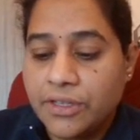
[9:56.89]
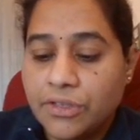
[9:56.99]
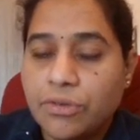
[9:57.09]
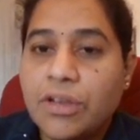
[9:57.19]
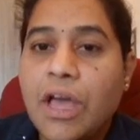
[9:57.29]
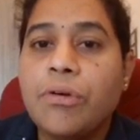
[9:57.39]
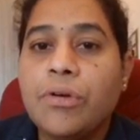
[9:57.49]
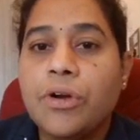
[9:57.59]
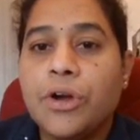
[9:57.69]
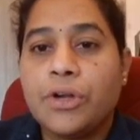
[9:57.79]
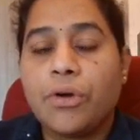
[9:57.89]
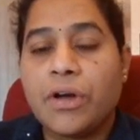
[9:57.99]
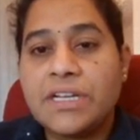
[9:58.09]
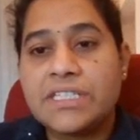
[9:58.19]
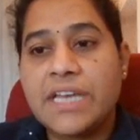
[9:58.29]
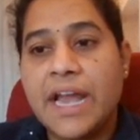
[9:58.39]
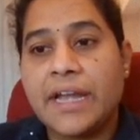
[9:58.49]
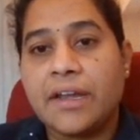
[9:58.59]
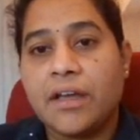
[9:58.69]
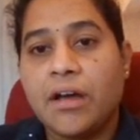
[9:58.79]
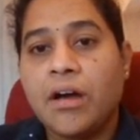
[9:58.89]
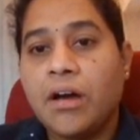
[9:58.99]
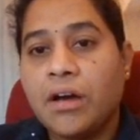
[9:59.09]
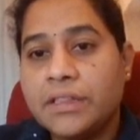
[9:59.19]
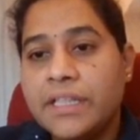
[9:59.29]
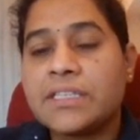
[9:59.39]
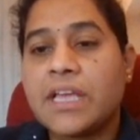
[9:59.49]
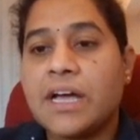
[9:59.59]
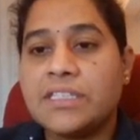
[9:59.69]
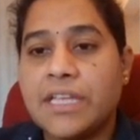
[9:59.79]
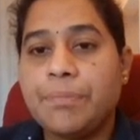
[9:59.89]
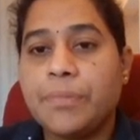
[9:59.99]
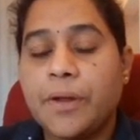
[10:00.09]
So now To understand this concept